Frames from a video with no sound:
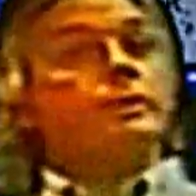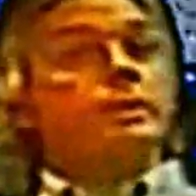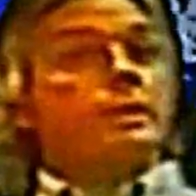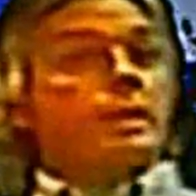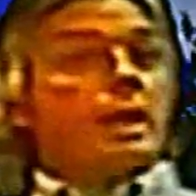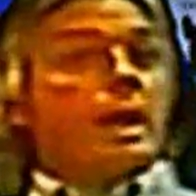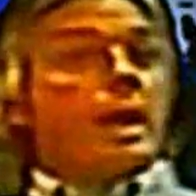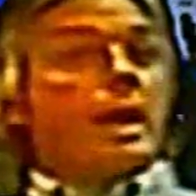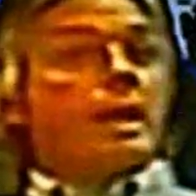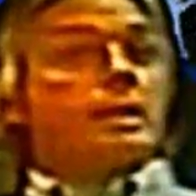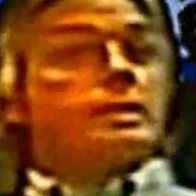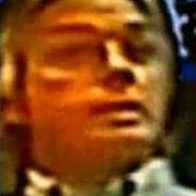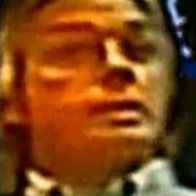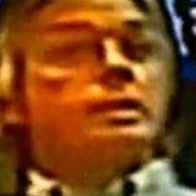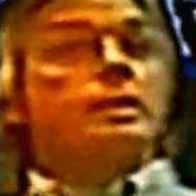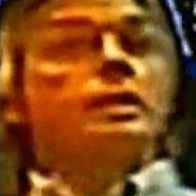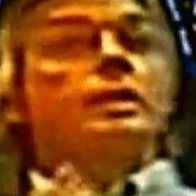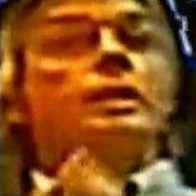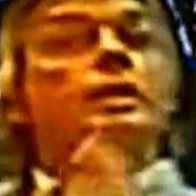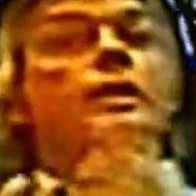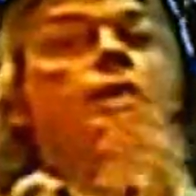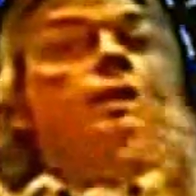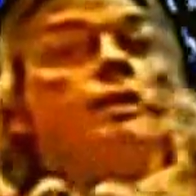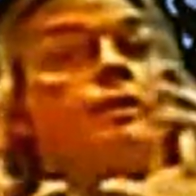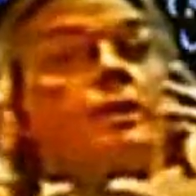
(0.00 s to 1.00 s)
that,
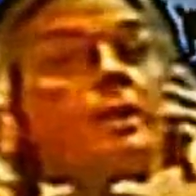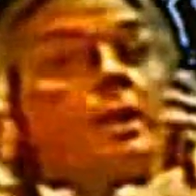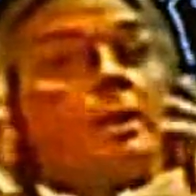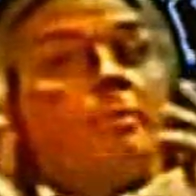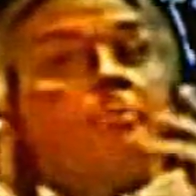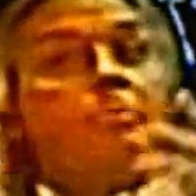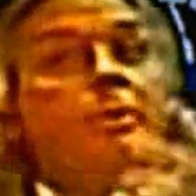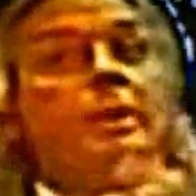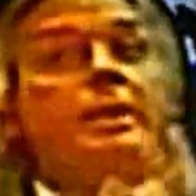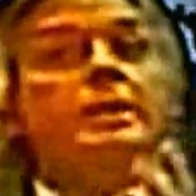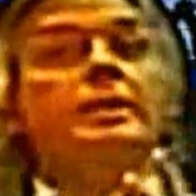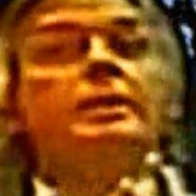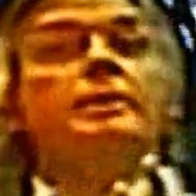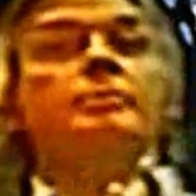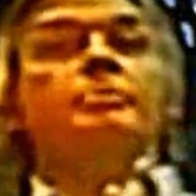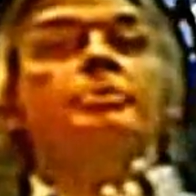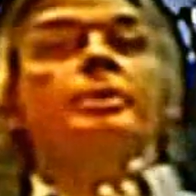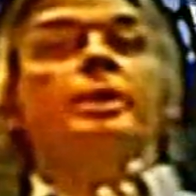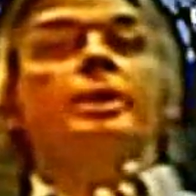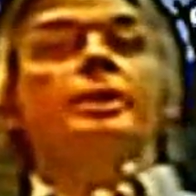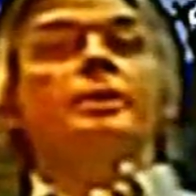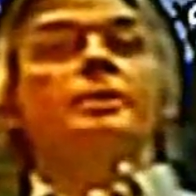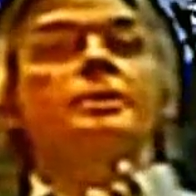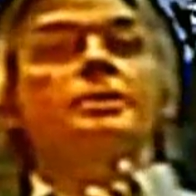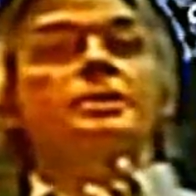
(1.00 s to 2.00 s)
the opinion
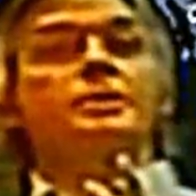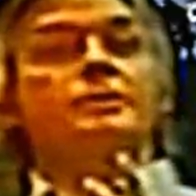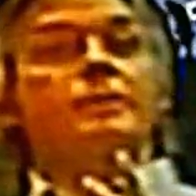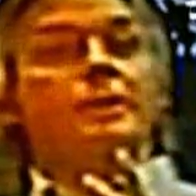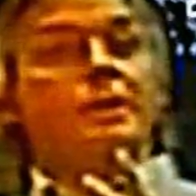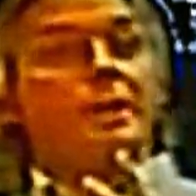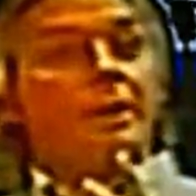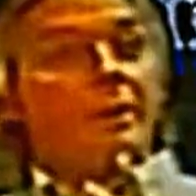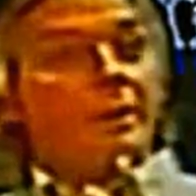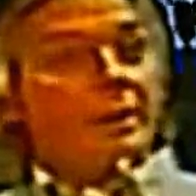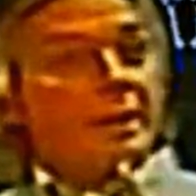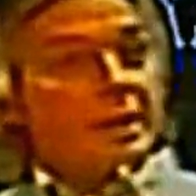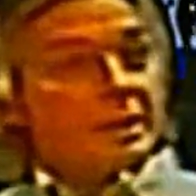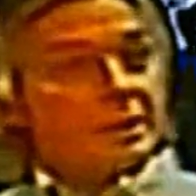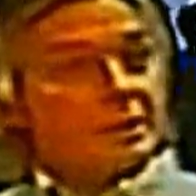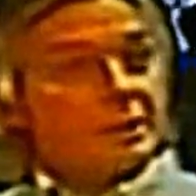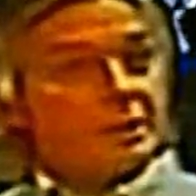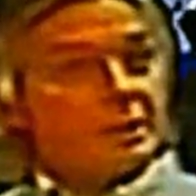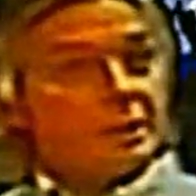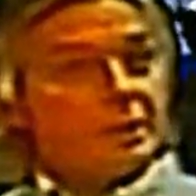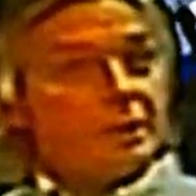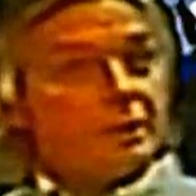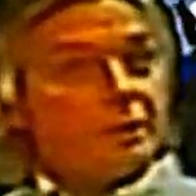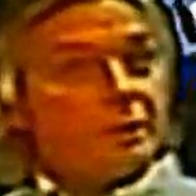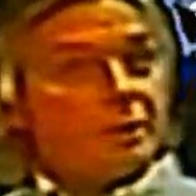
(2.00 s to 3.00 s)
polls for going
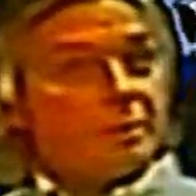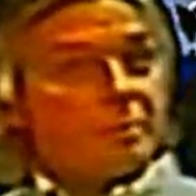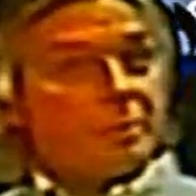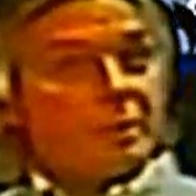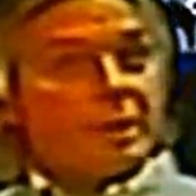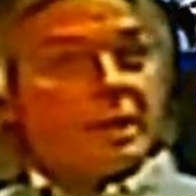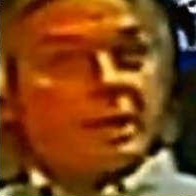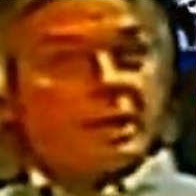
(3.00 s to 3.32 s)
into the European